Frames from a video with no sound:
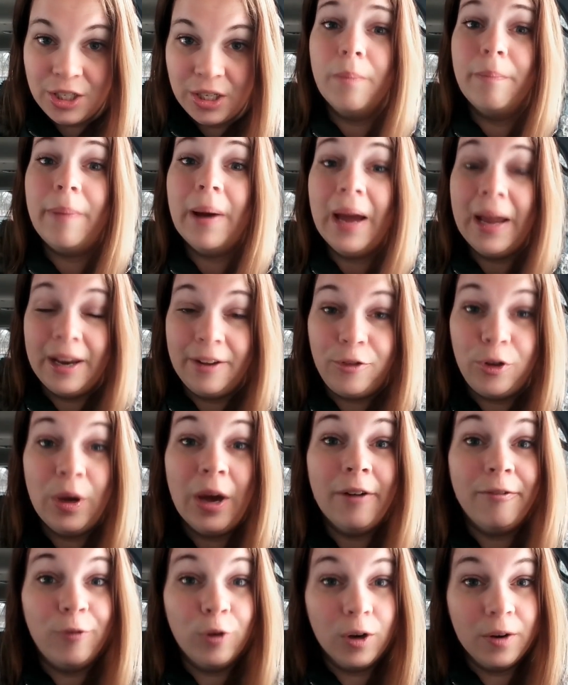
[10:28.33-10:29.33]
But if you have
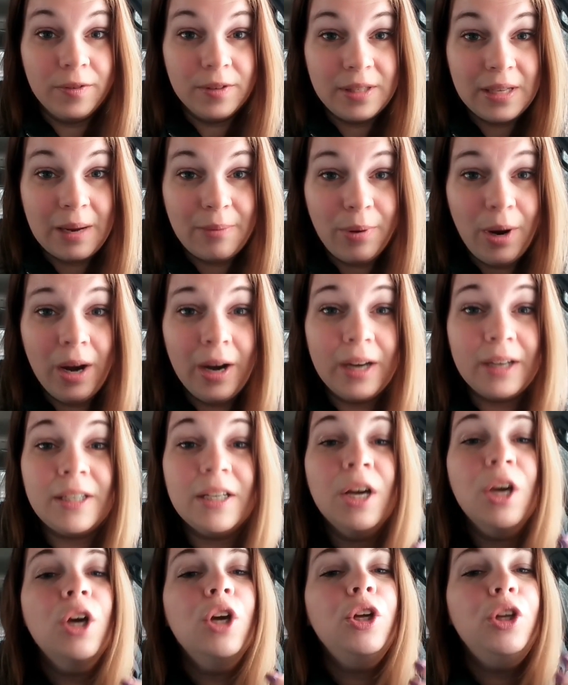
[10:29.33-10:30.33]
4 of the same product,
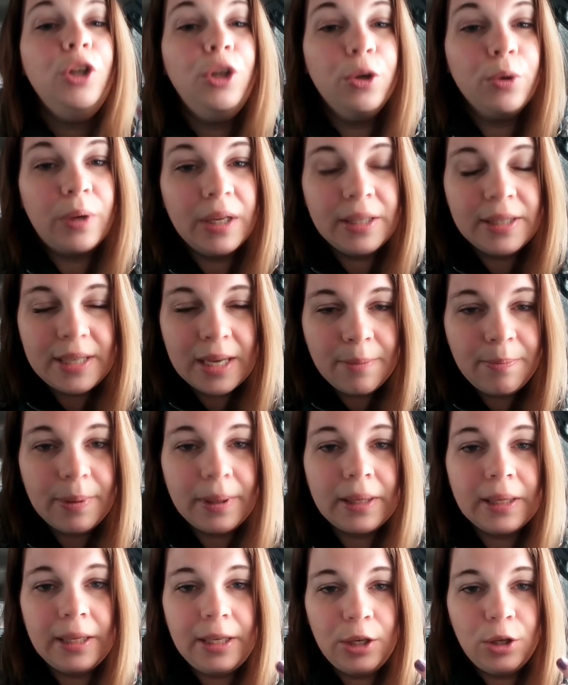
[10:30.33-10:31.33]
you can
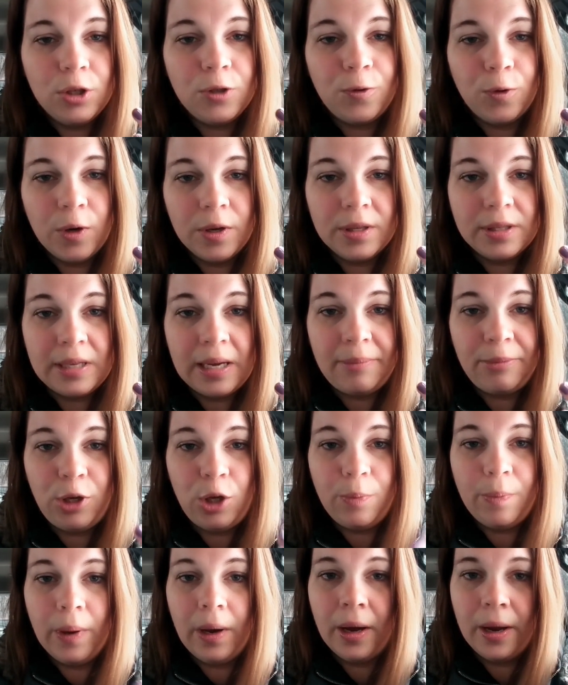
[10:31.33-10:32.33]
typically use 4 of the same
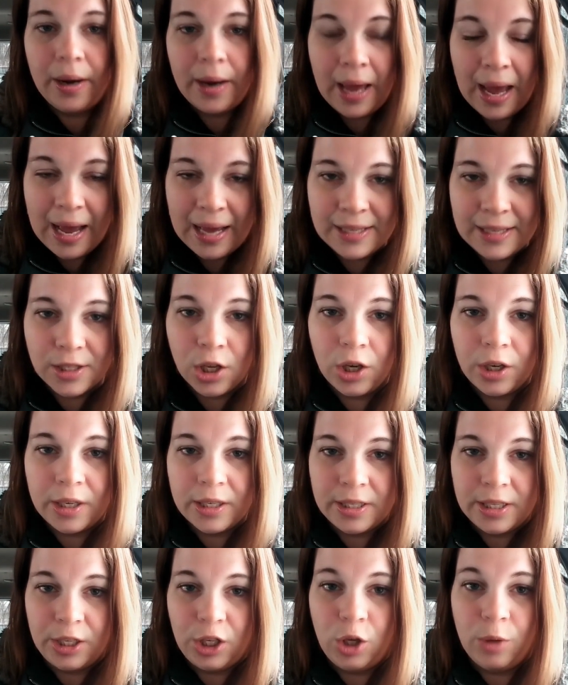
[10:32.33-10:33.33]
coupon as long as
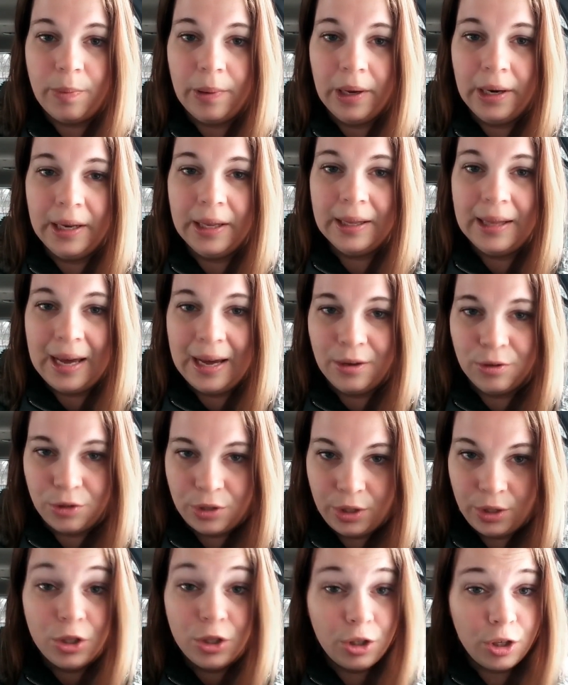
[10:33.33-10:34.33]
the coupon allows
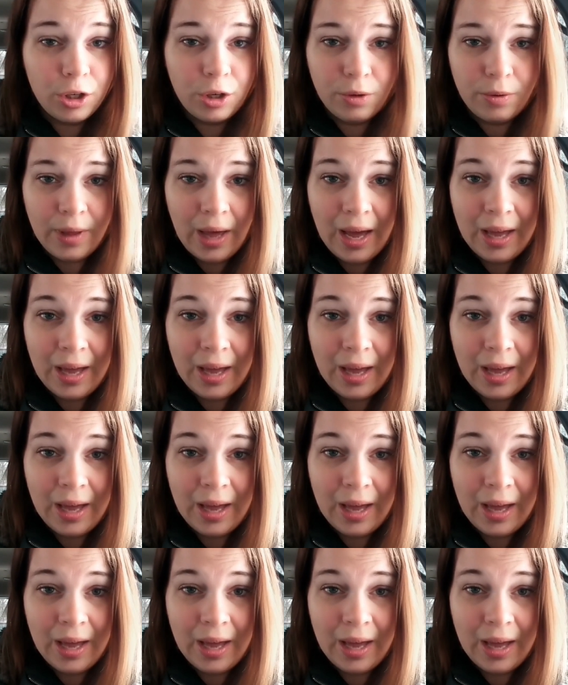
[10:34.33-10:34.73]
you to do that.